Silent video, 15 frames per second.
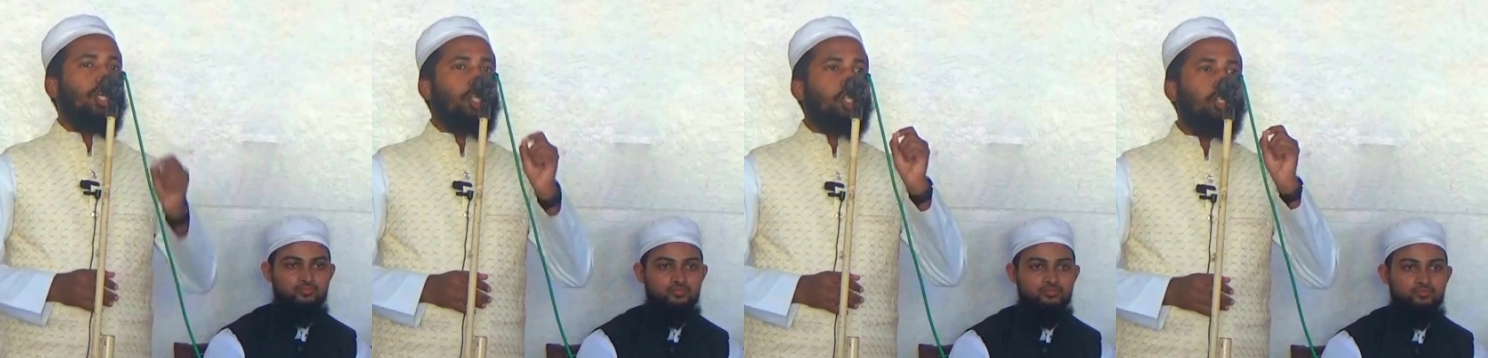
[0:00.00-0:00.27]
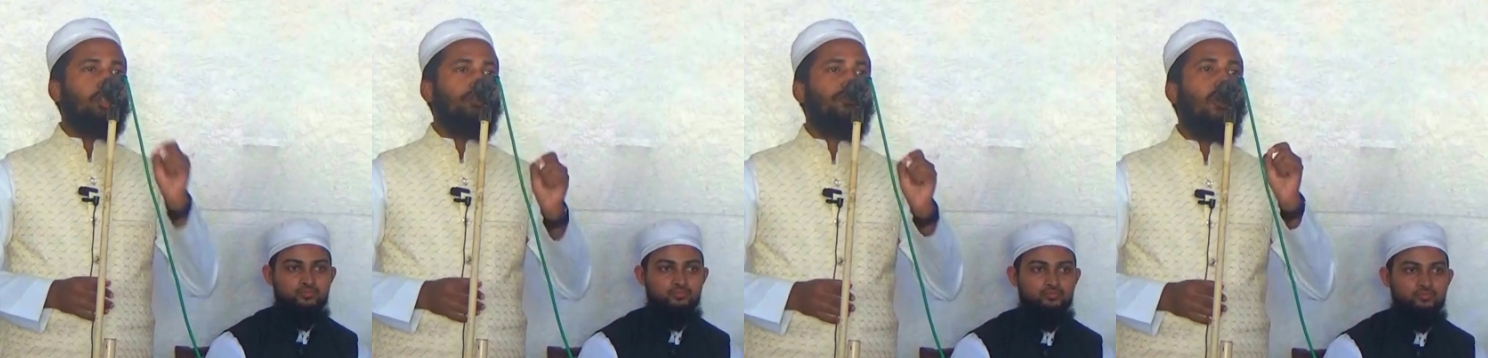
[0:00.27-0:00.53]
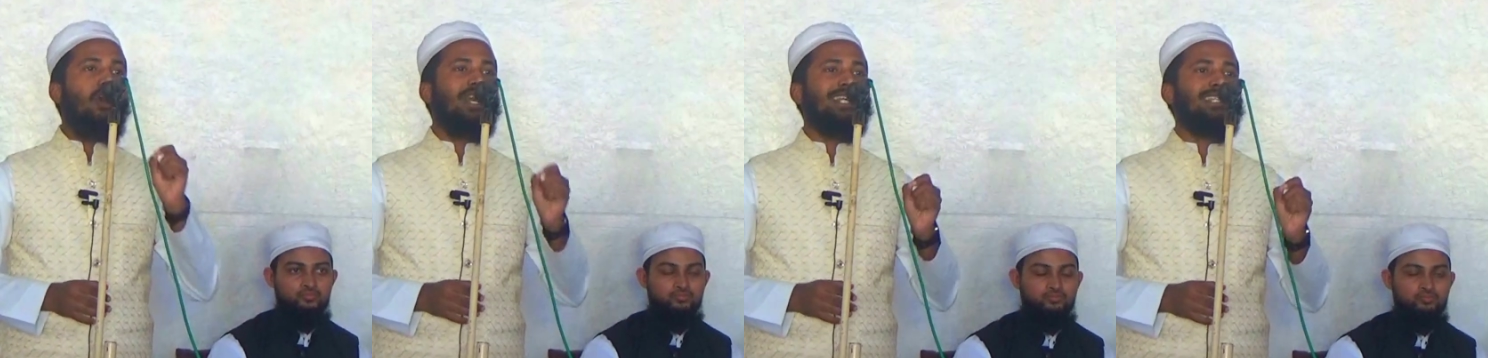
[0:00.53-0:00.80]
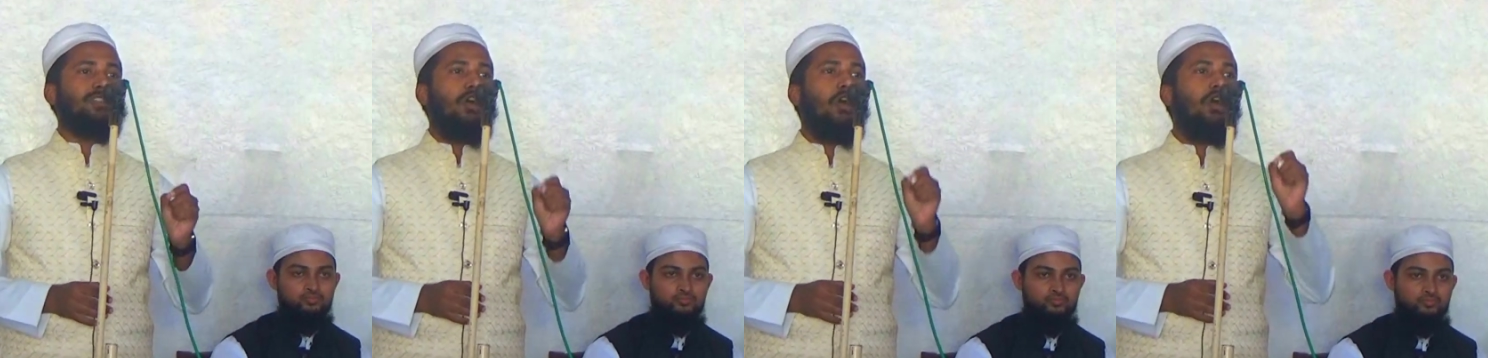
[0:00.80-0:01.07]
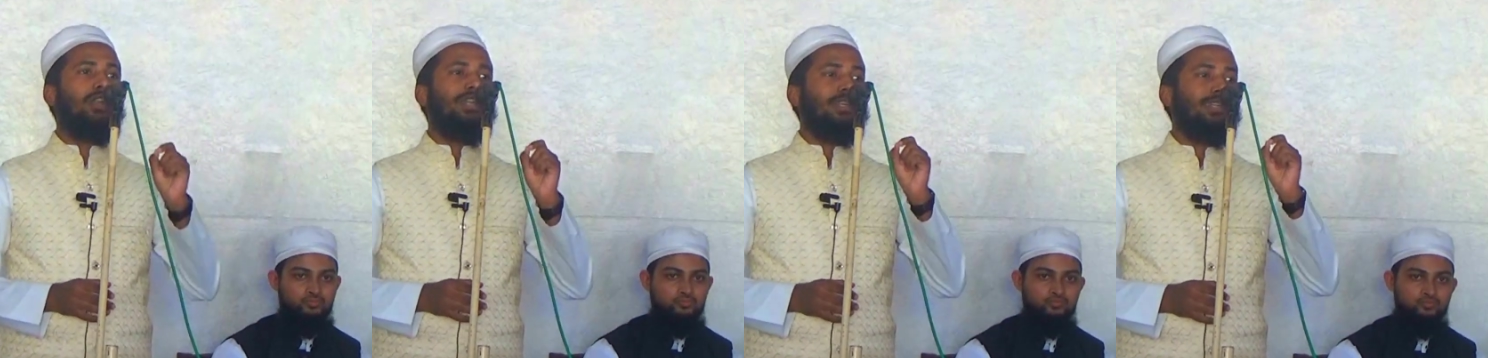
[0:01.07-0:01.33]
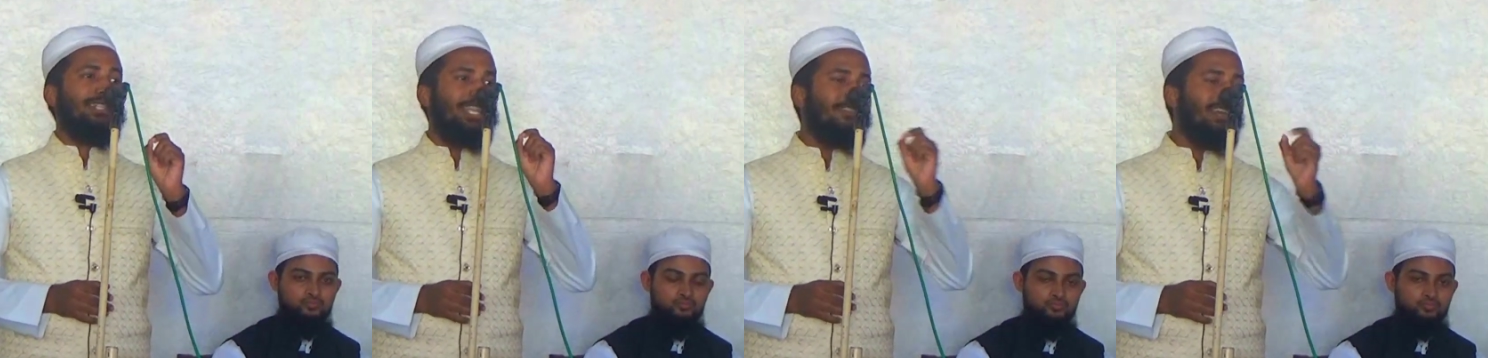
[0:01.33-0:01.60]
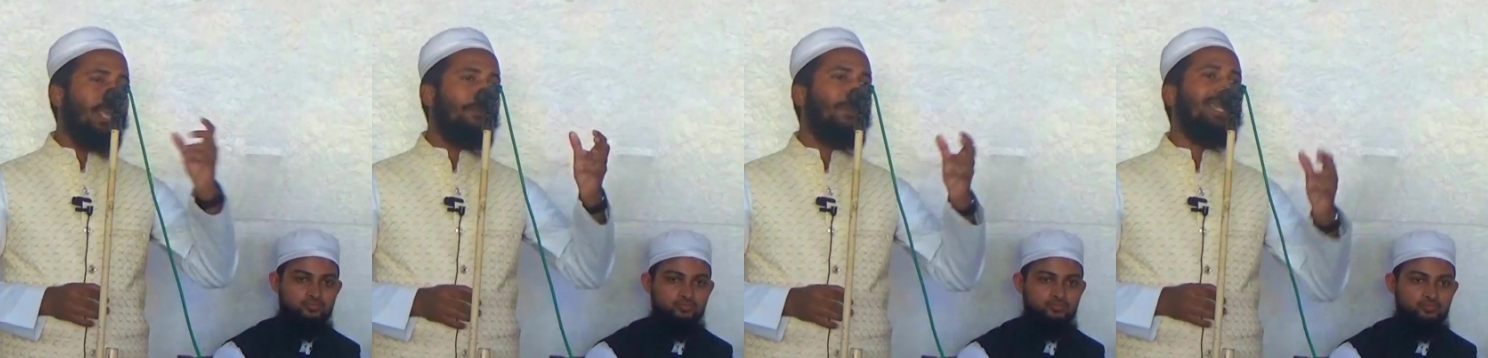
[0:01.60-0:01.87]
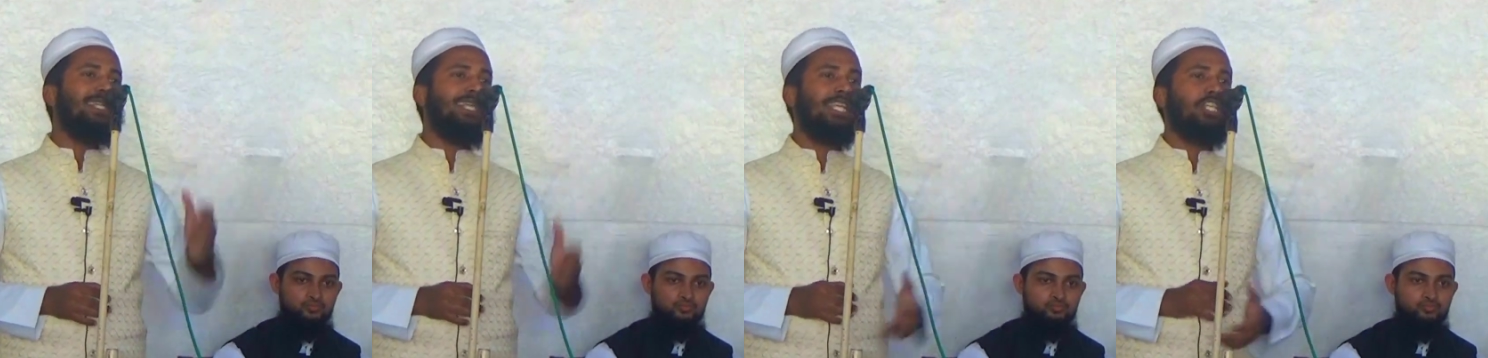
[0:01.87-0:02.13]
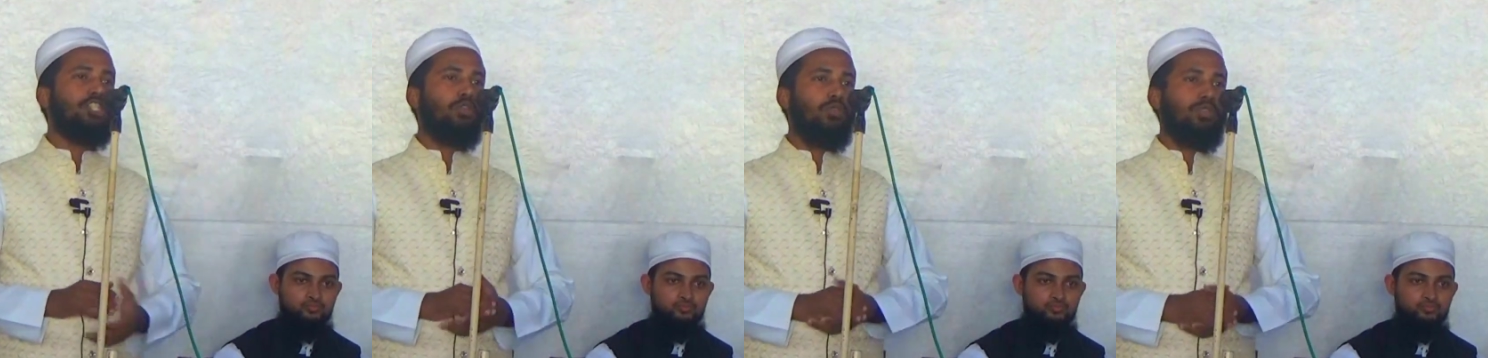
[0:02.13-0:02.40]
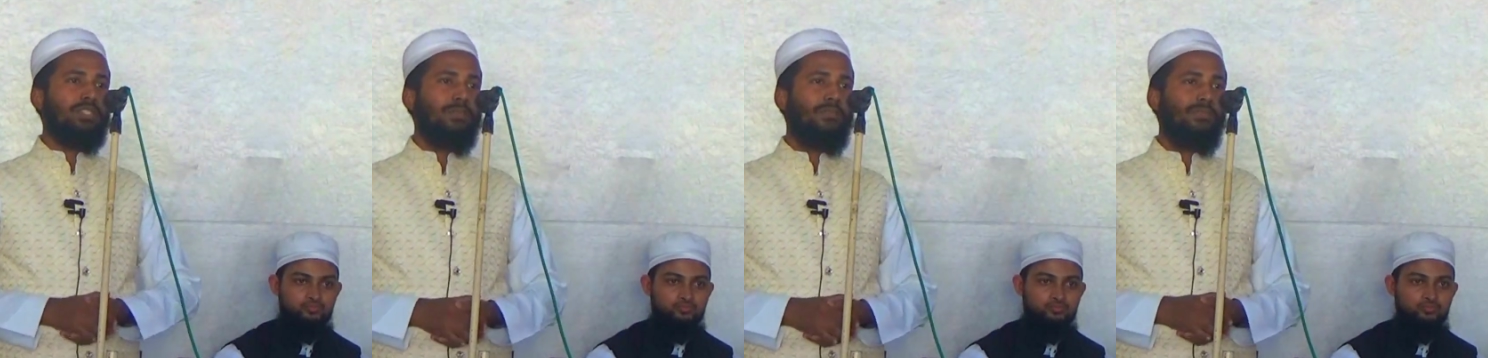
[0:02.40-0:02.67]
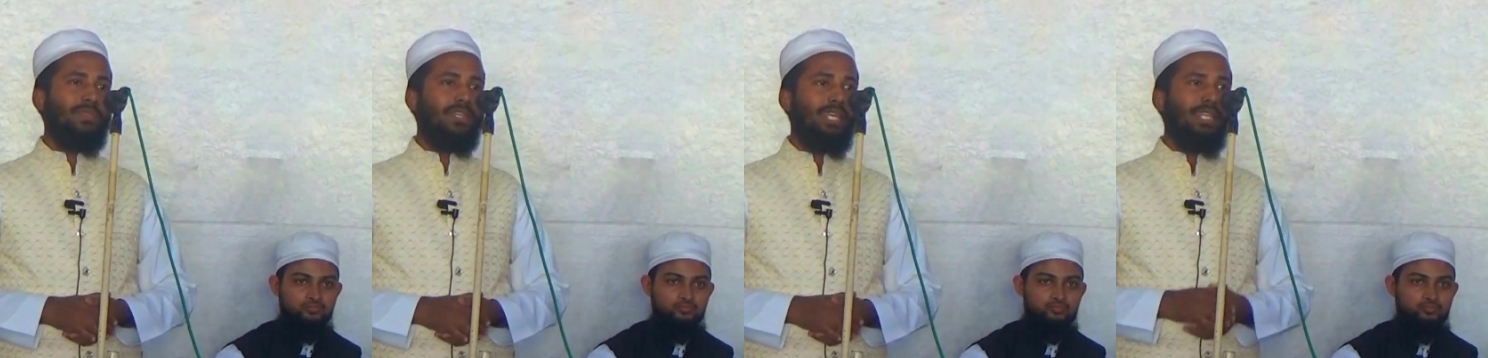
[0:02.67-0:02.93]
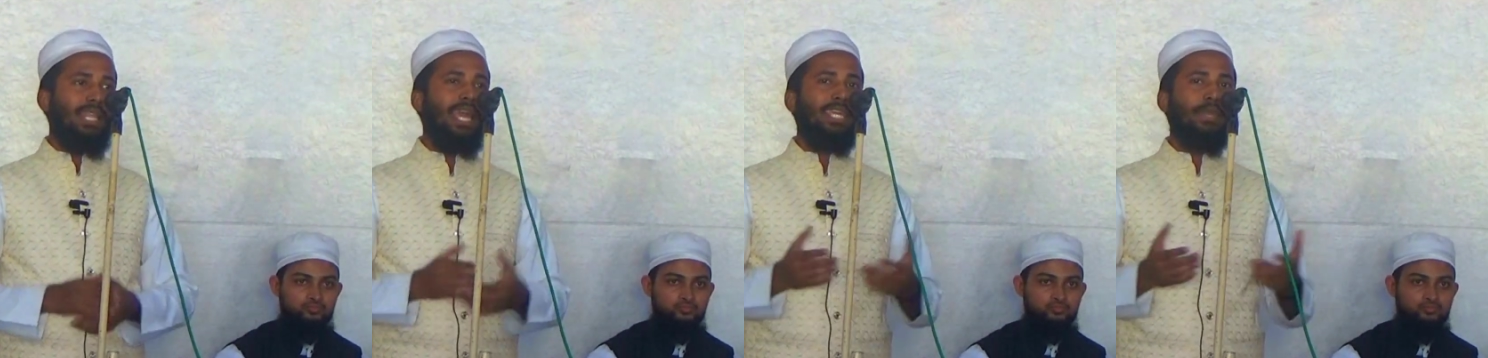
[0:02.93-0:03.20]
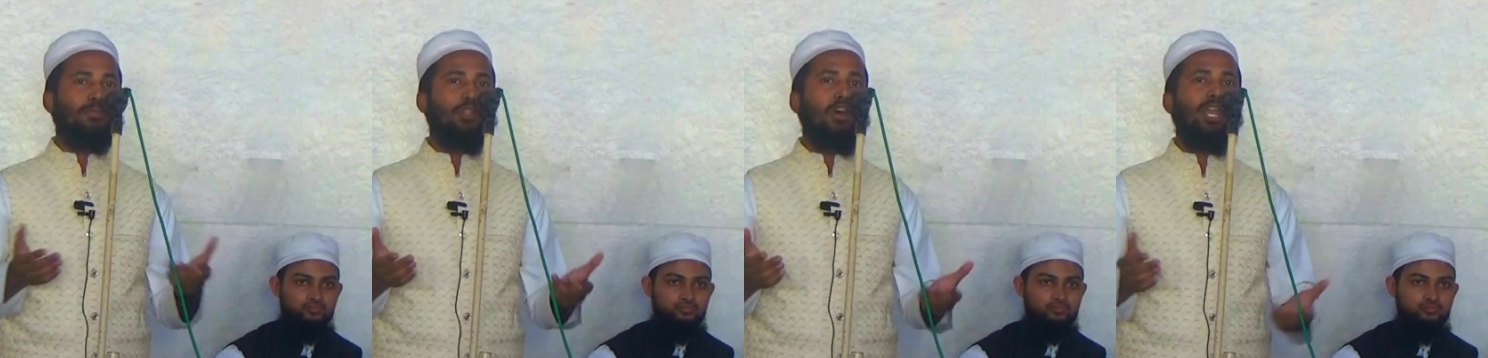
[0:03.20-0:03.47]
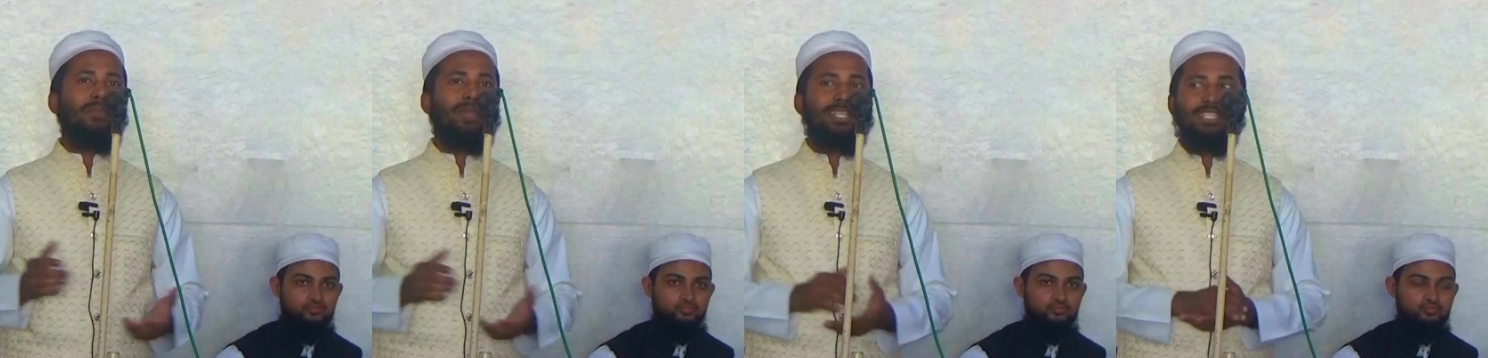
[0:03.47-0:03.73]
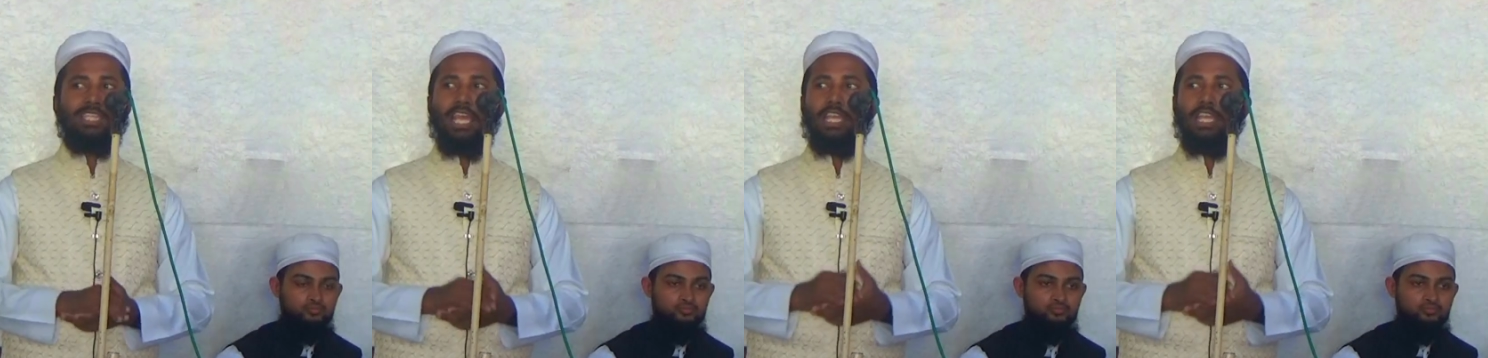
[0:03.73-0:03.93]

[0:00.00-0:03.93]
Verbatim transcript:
Speaker 1: should focus on developmental issues like employment,